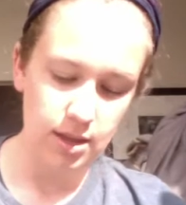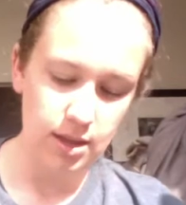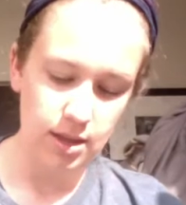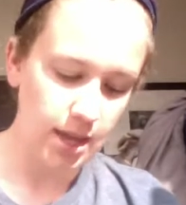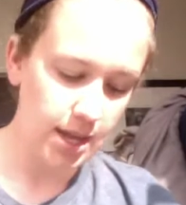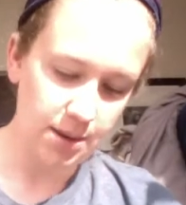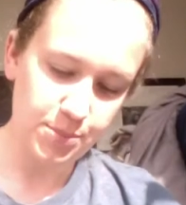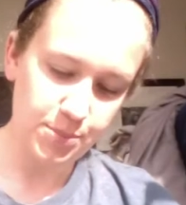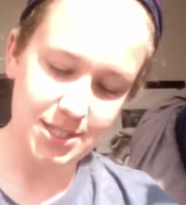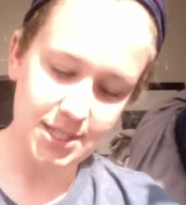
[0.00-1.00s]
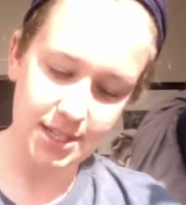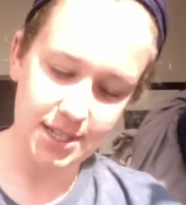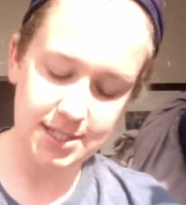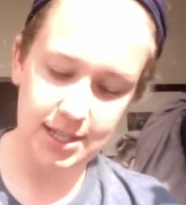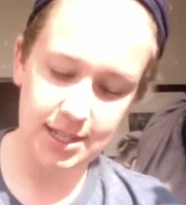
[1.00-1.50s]
Okay, number
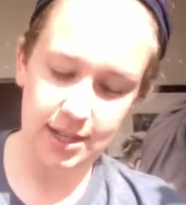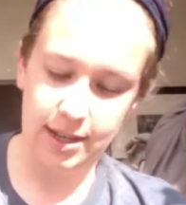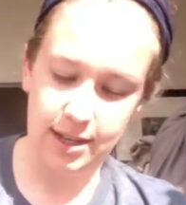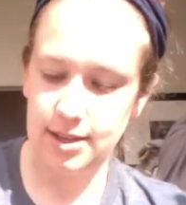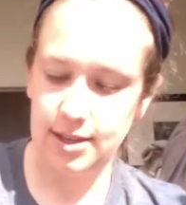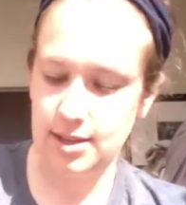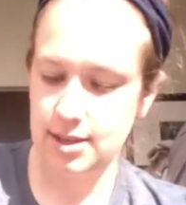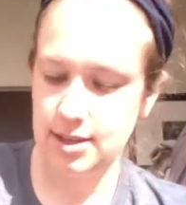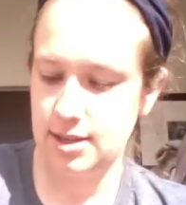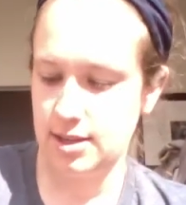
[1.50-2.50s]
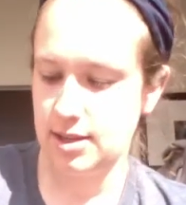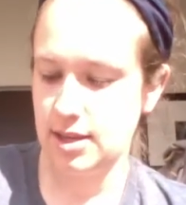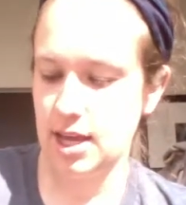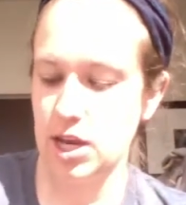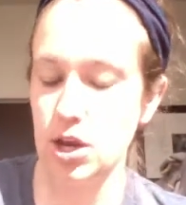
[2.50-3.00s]
16.
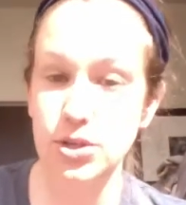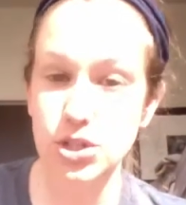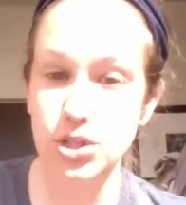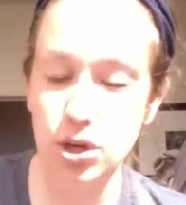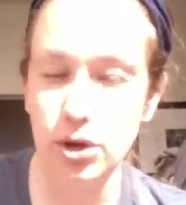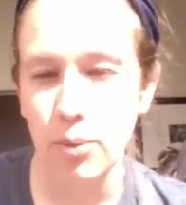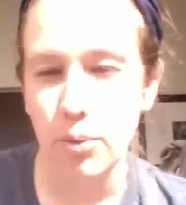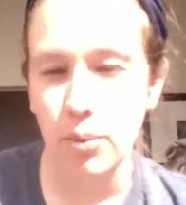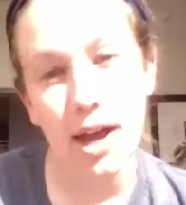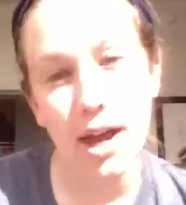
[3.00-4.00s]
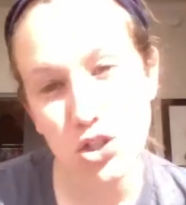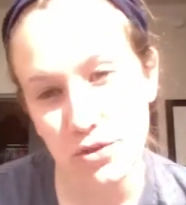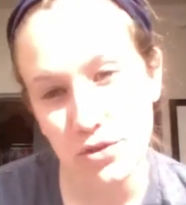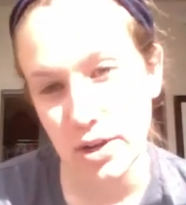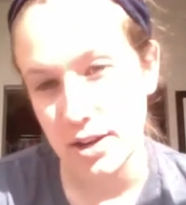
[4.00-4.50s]
And notice too, well, I should
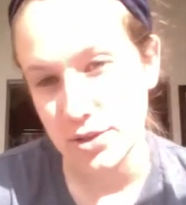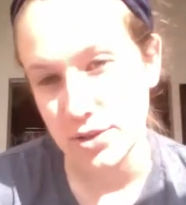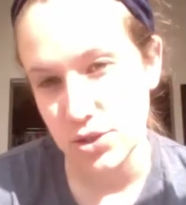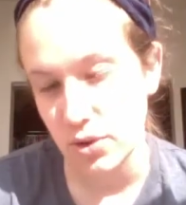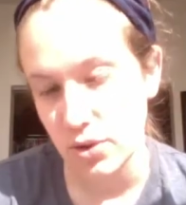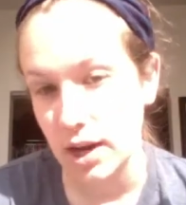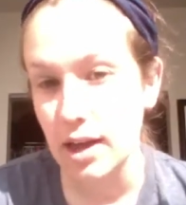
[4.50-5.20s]
have written out a story.